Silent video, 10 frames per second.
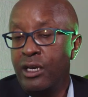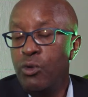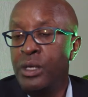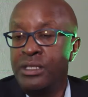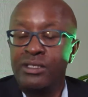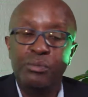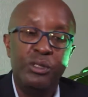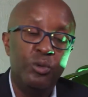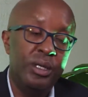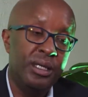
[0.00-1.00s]
the nuances
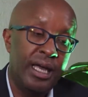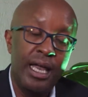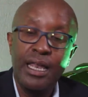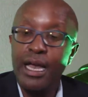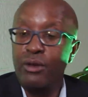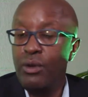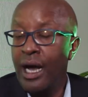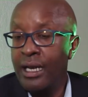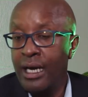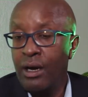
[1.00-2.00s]
between Kenya and
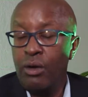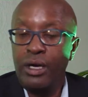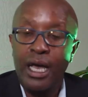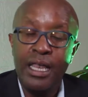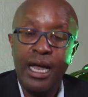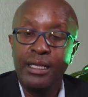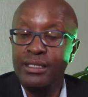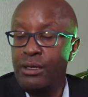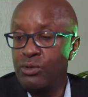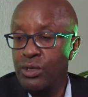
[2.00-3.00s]
Uganda, or Kenya and
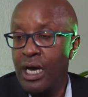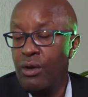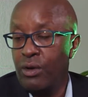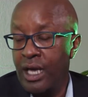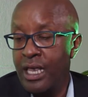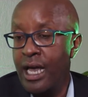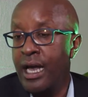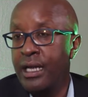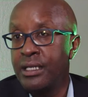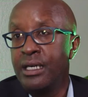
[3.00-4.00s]
South Sudan, or
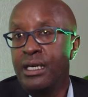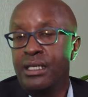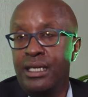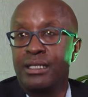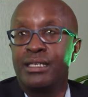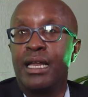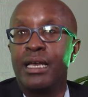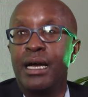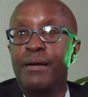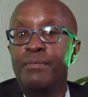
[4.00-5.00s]
Kenya and
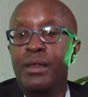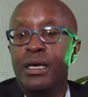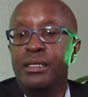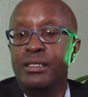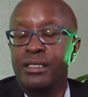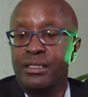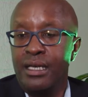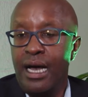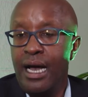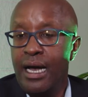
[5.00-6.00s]
Tanzania,
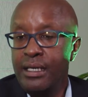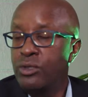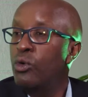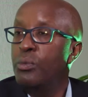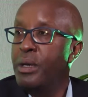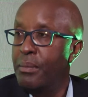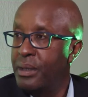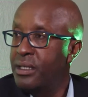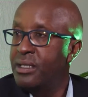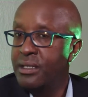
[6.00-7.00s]
it could be a
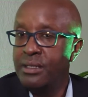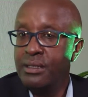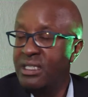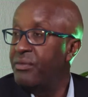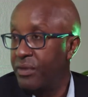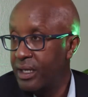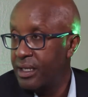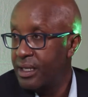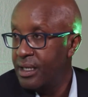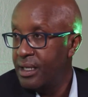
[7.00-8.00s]
bit different.
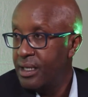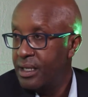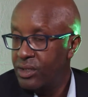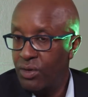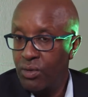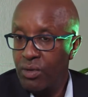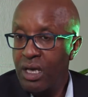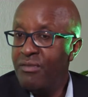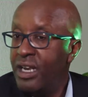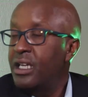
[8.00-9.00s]
Mm-hmm. So
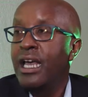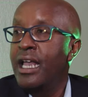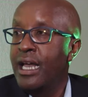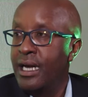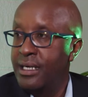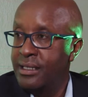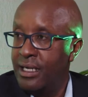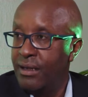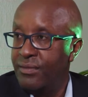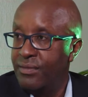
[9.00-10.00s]
even in Kenya
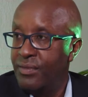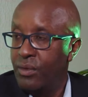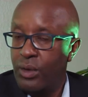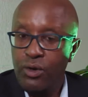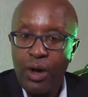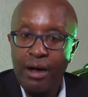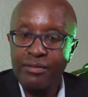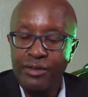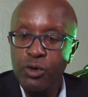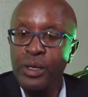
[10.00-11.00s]
itself, when you
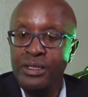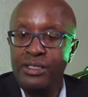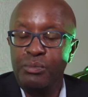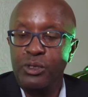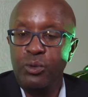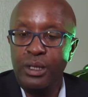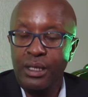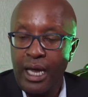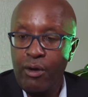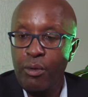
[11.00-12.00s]
have nuances
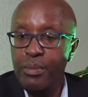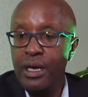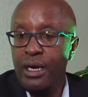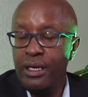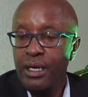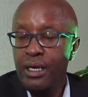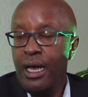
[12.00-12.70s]
between Nairobi and